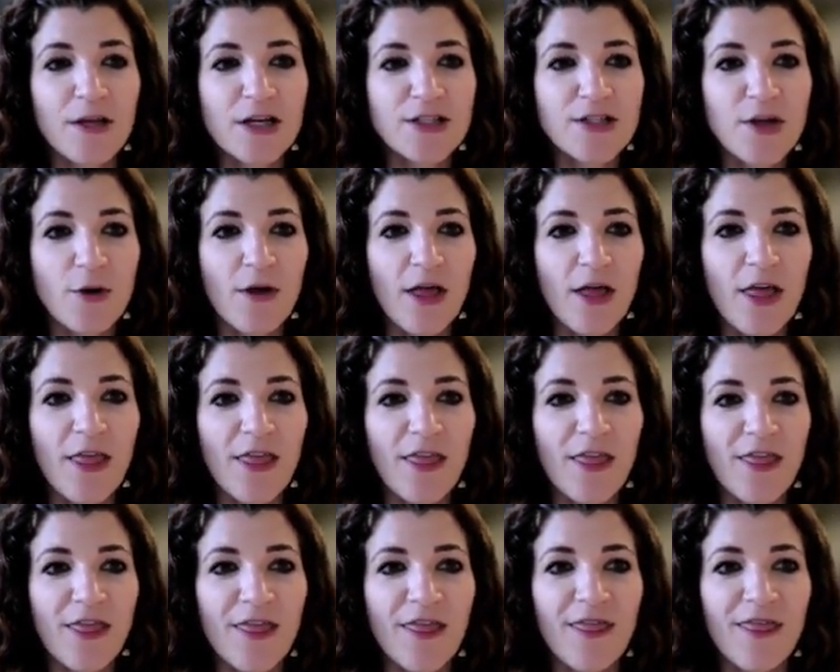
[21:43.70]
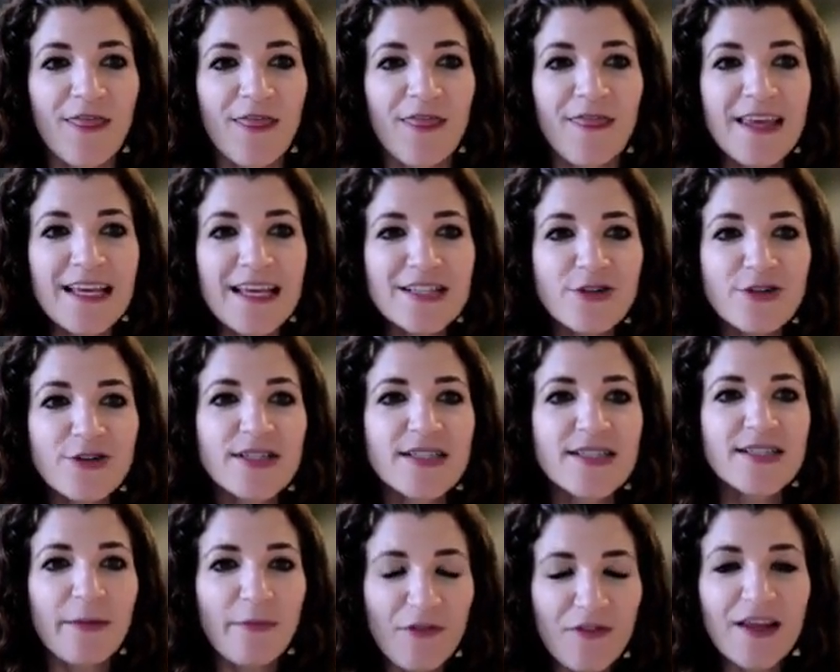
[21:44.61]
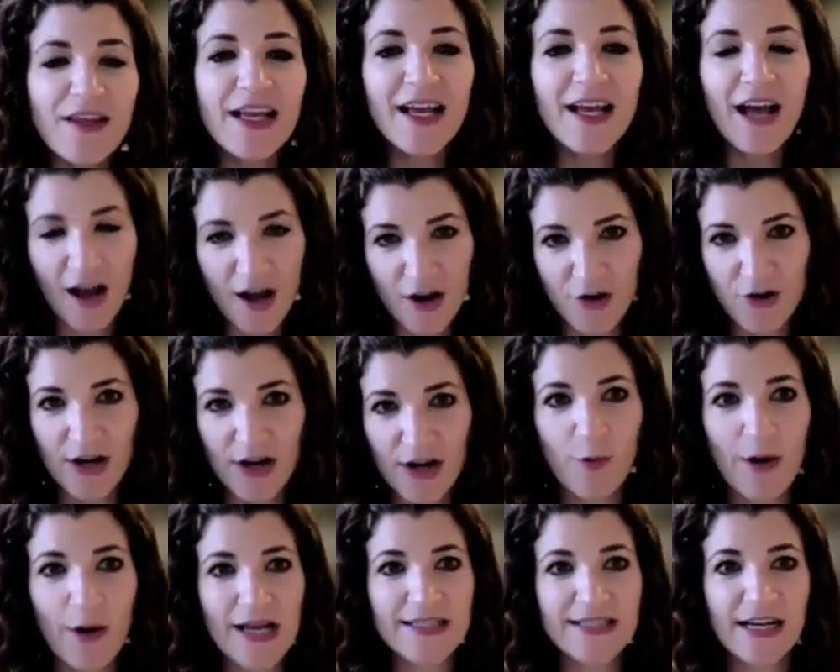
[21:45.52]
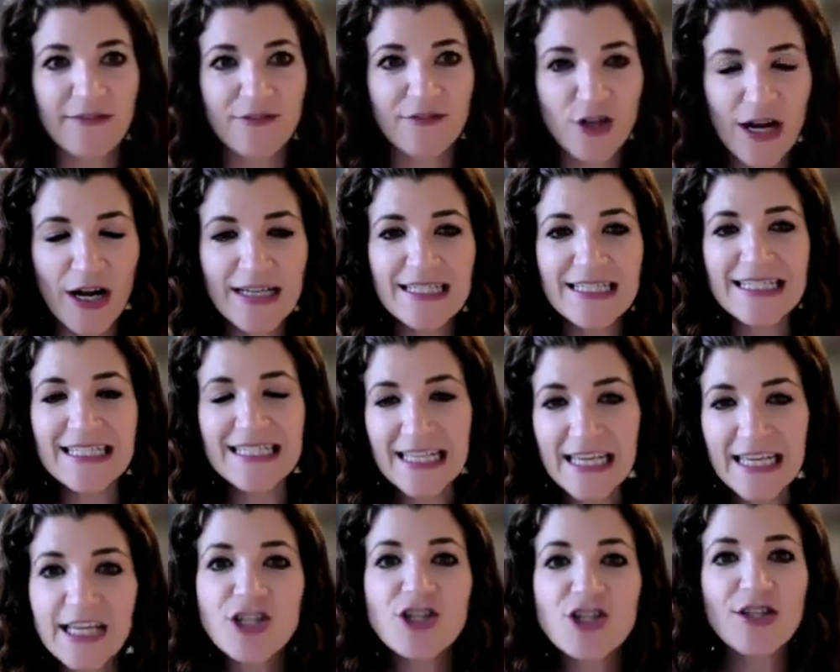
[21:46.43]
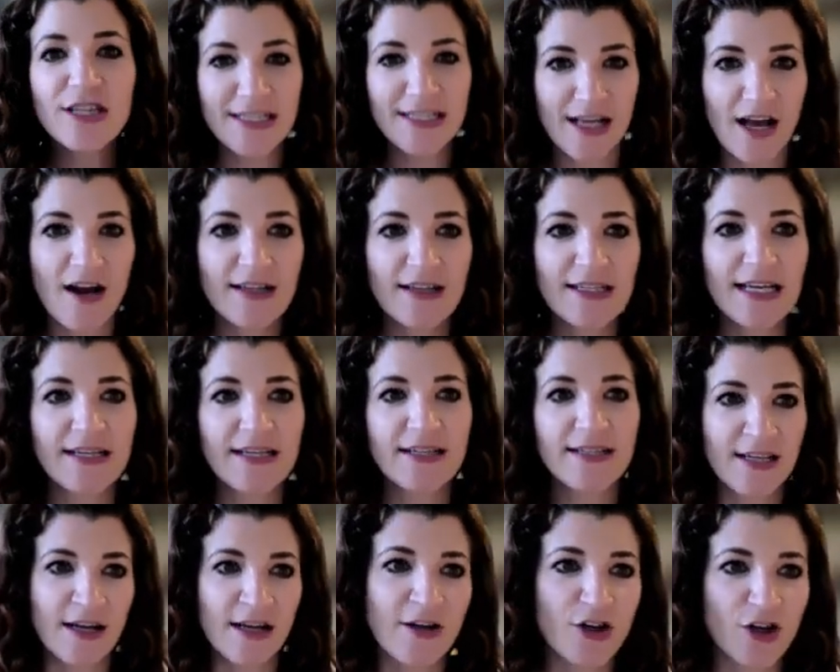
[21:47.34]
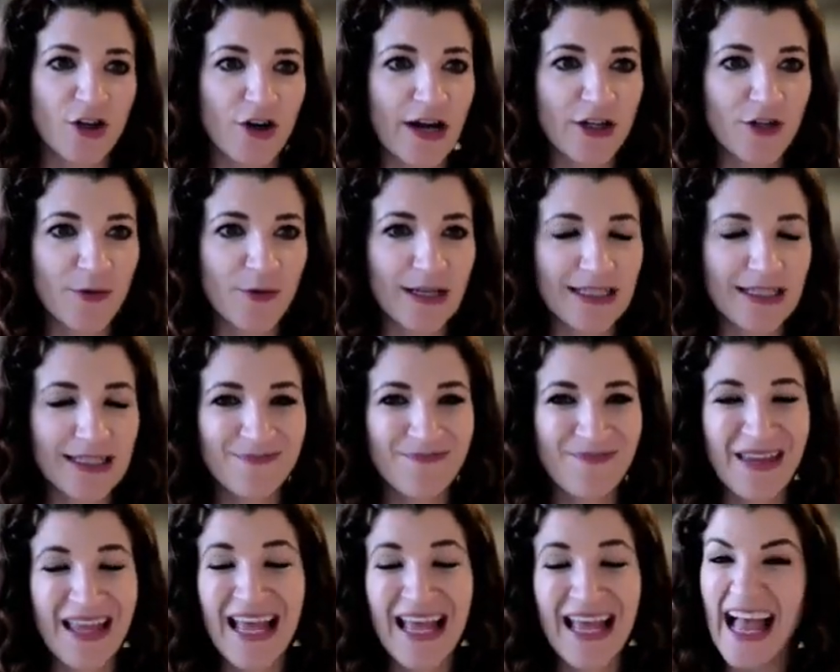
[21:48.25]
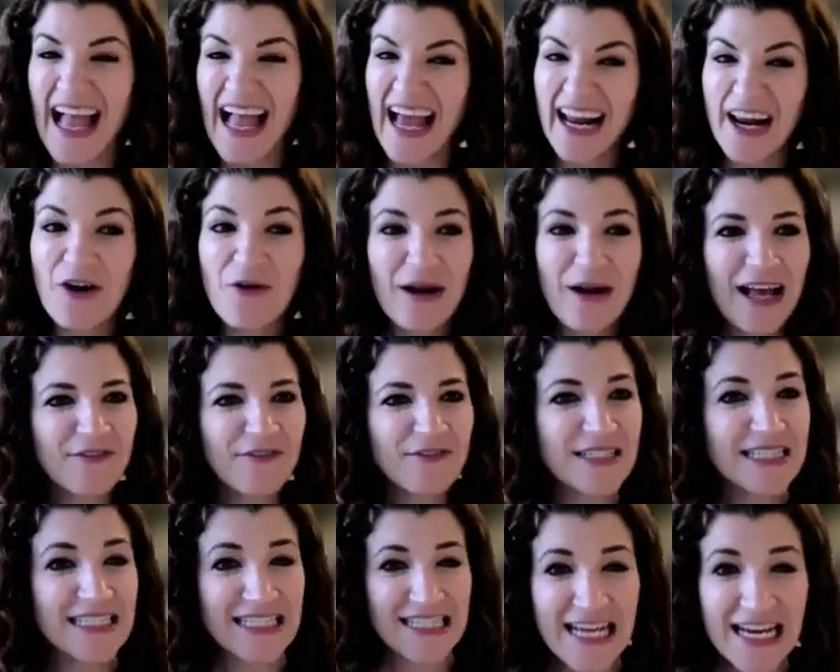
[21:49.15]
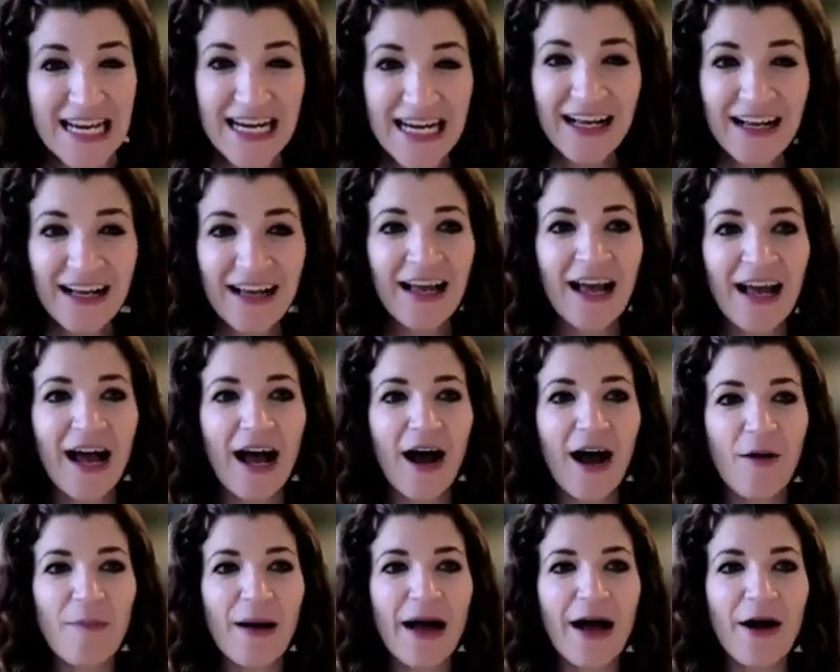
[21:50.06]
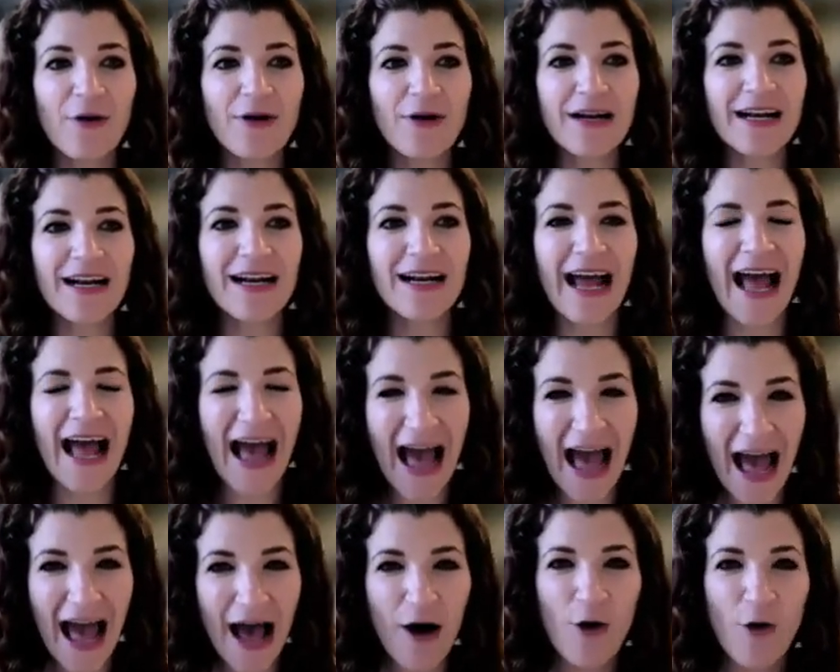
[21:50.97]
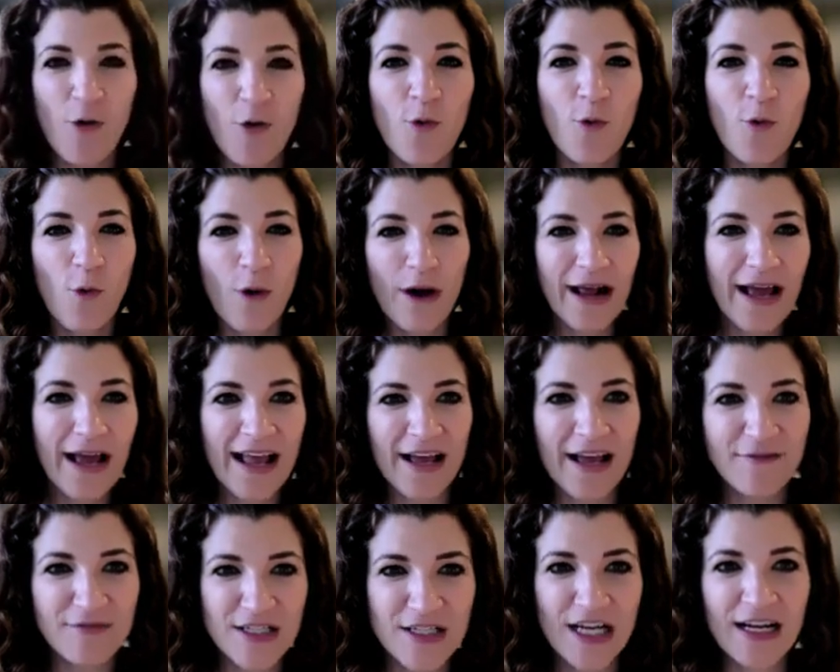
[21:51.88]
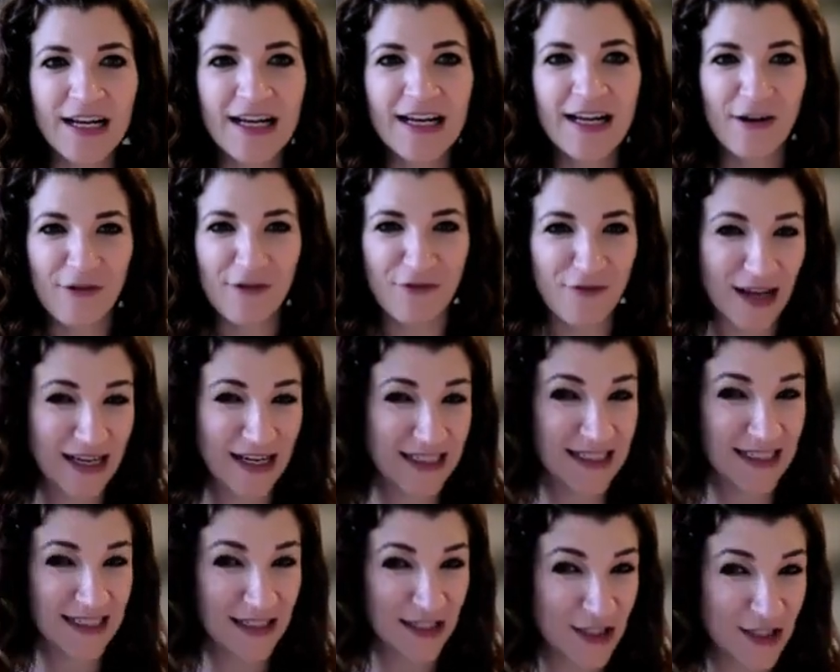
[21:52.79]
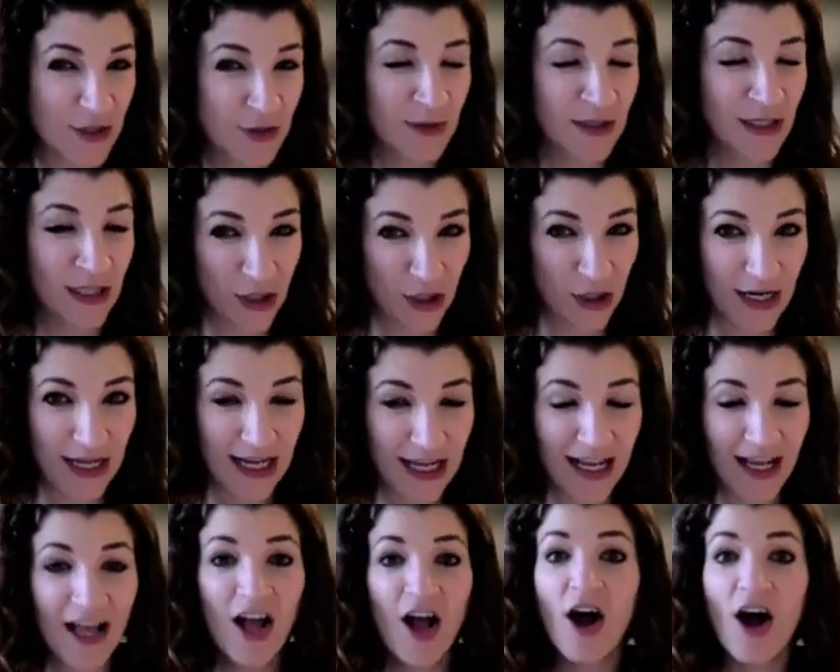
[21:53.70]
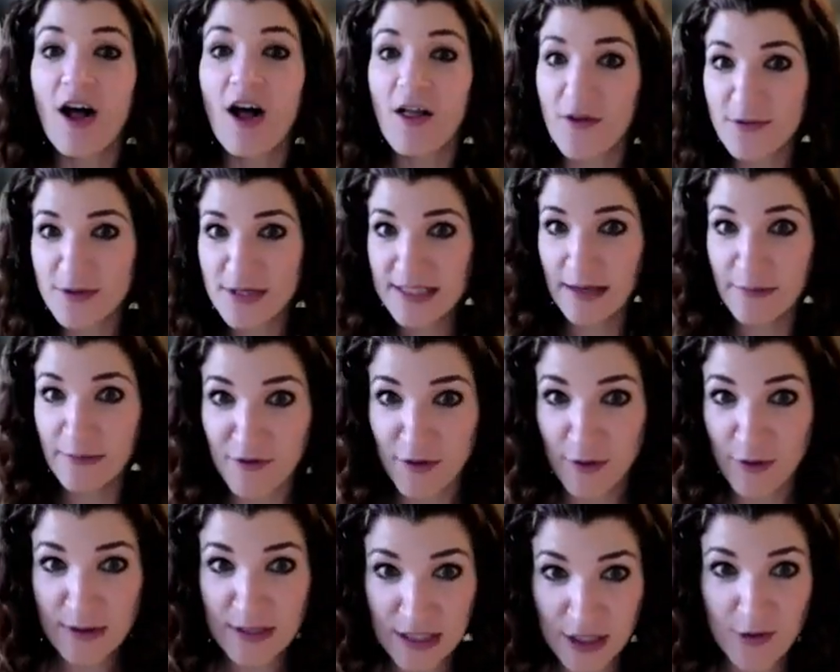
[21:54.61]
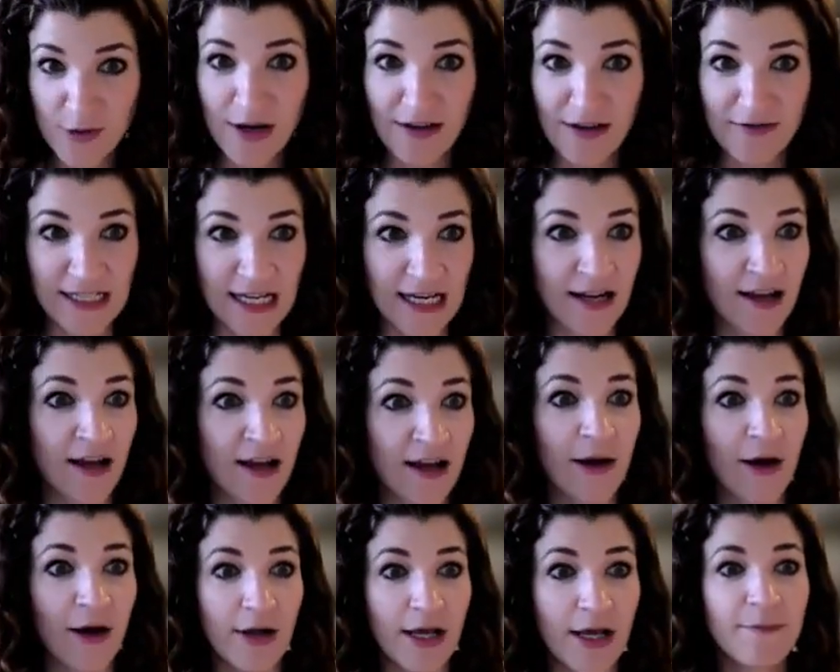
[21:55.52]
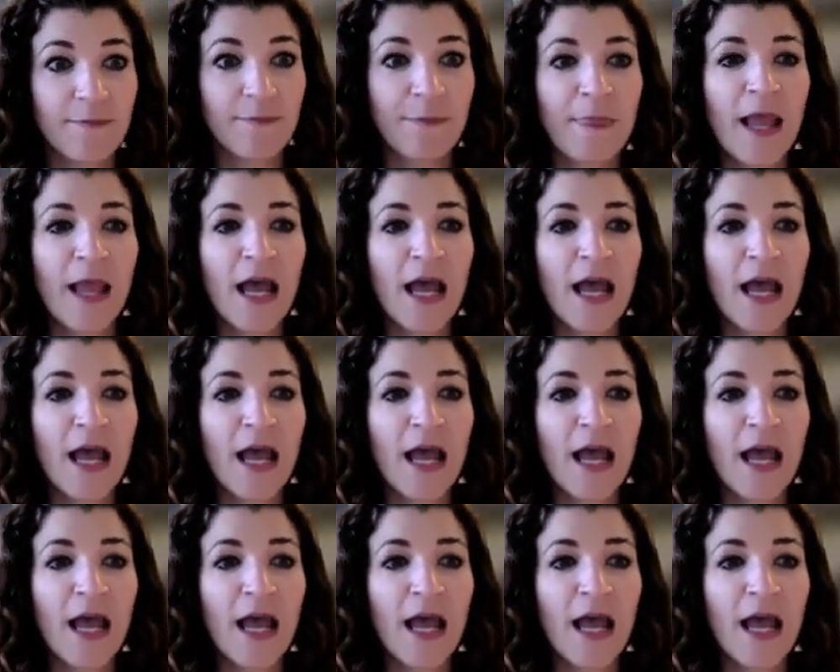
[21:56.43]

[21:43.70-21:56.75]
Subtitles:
So these are some of the concrete ways that I've tried to teach this content to undergraduates. And I don't have data about how what I have done affects student learning, although some folks do have data about it.